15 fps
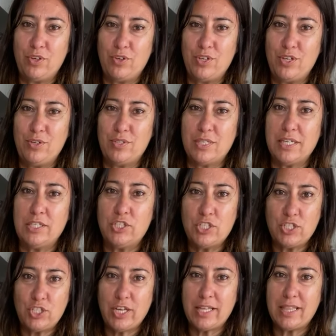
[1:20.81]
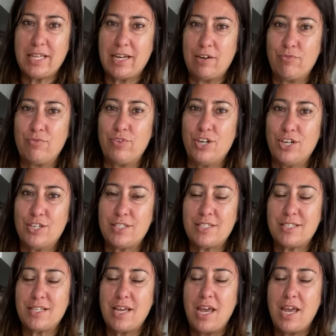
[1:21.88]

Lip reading: using. Just check that out first.